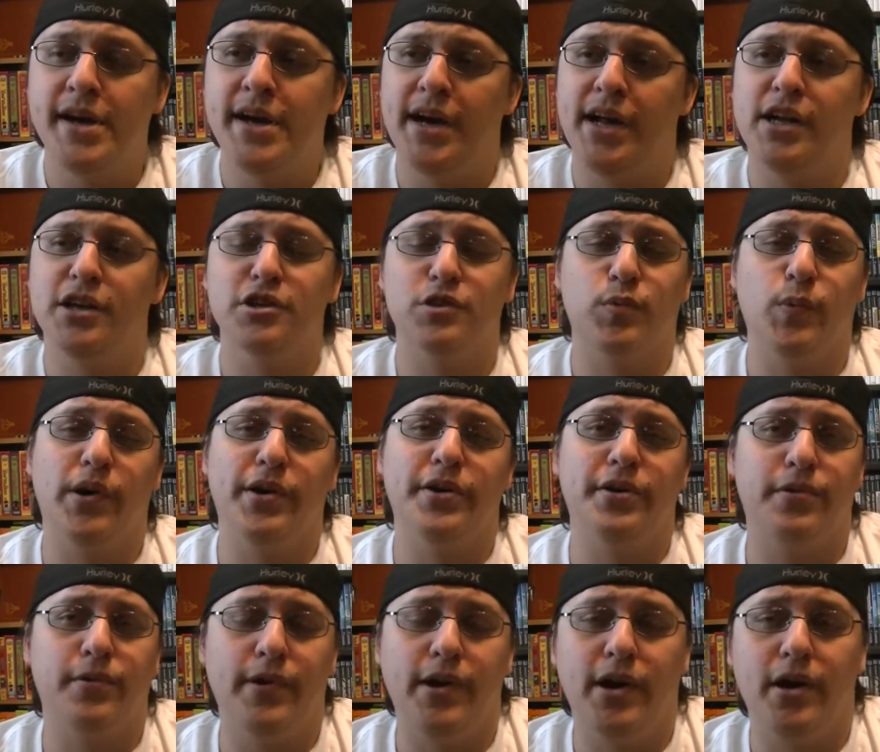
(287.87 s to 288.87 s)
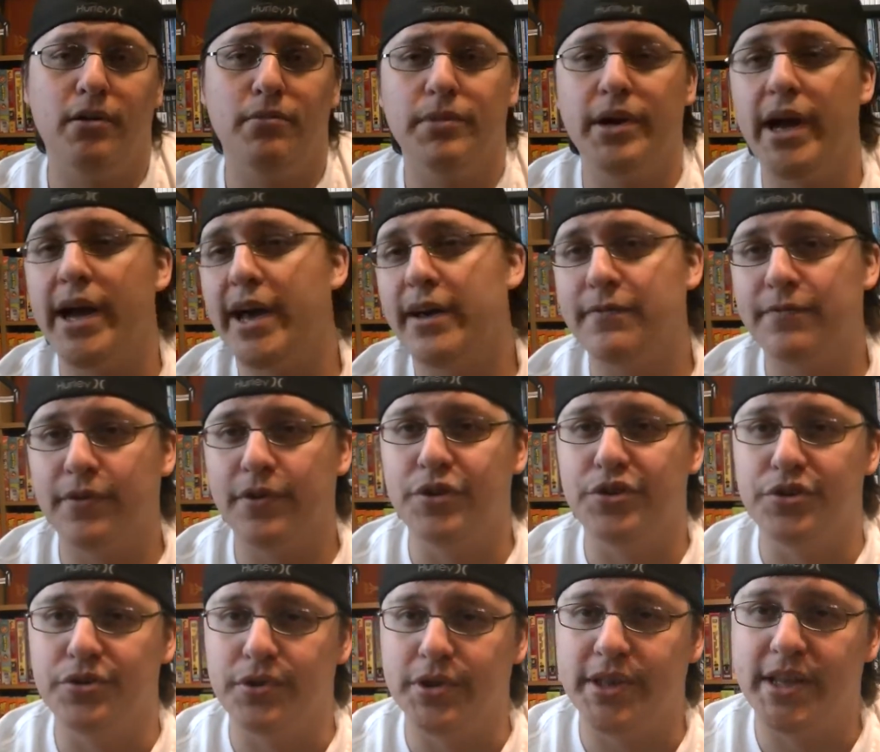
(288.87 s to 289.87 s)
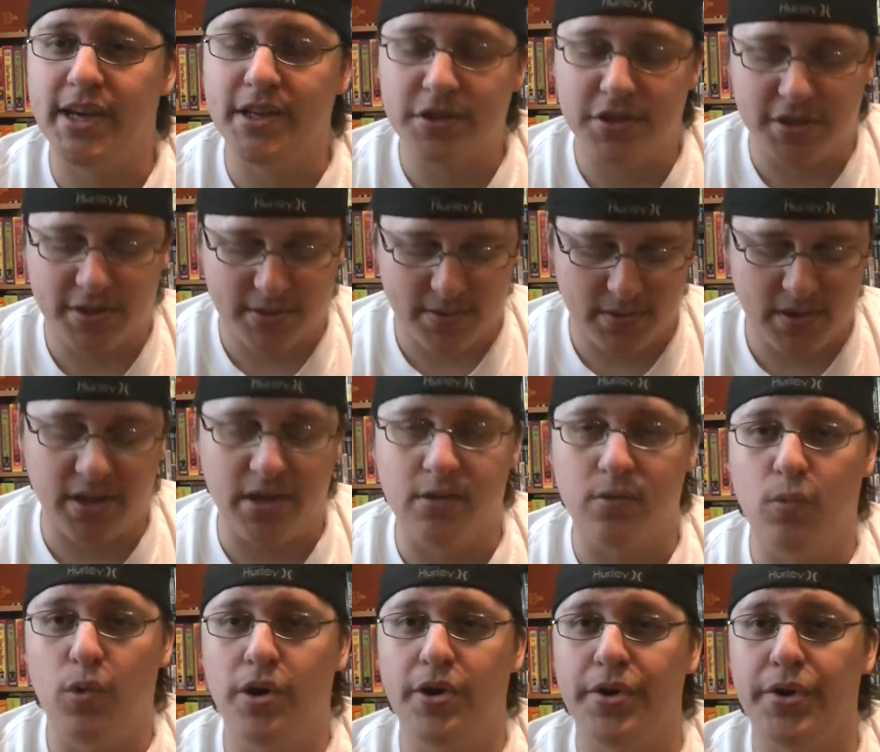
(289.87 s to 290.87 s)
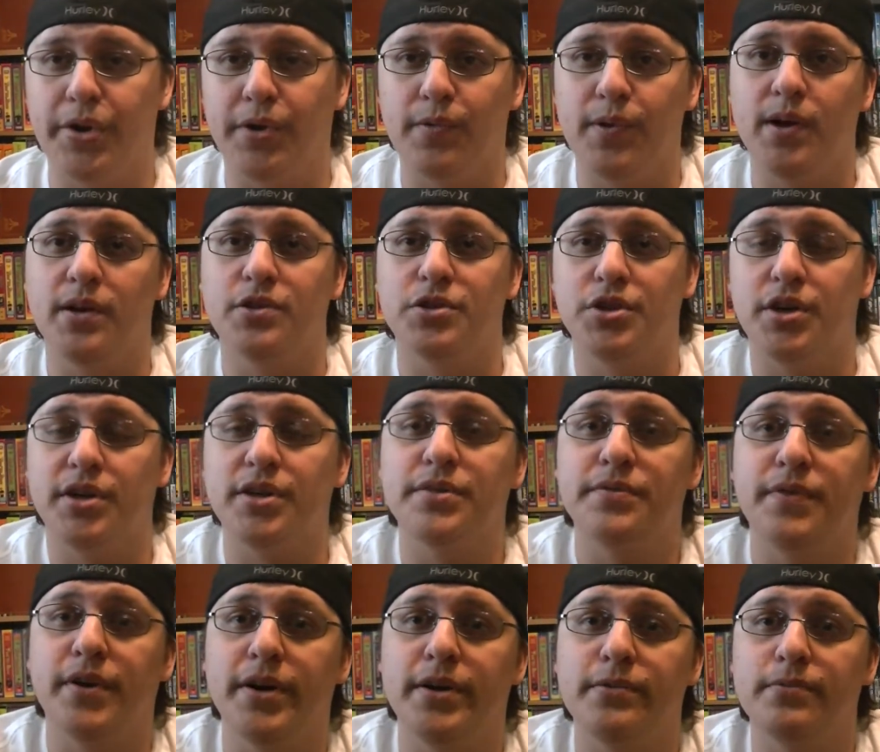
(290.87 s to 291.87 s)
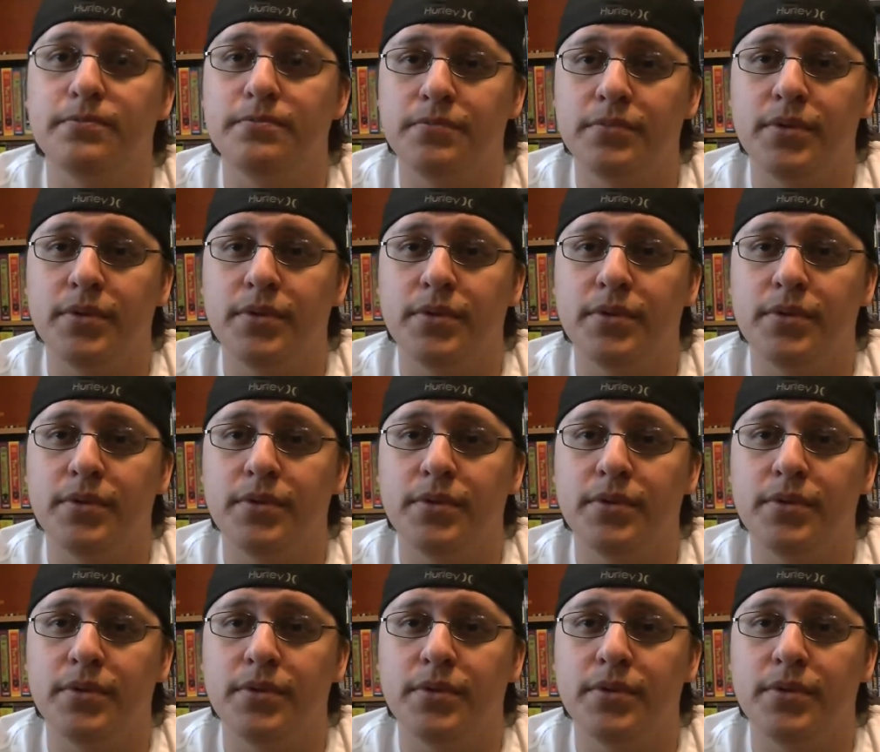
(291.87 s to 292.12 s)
And I just wandered around, but I had fun doing that, just kind of wandering around trying to find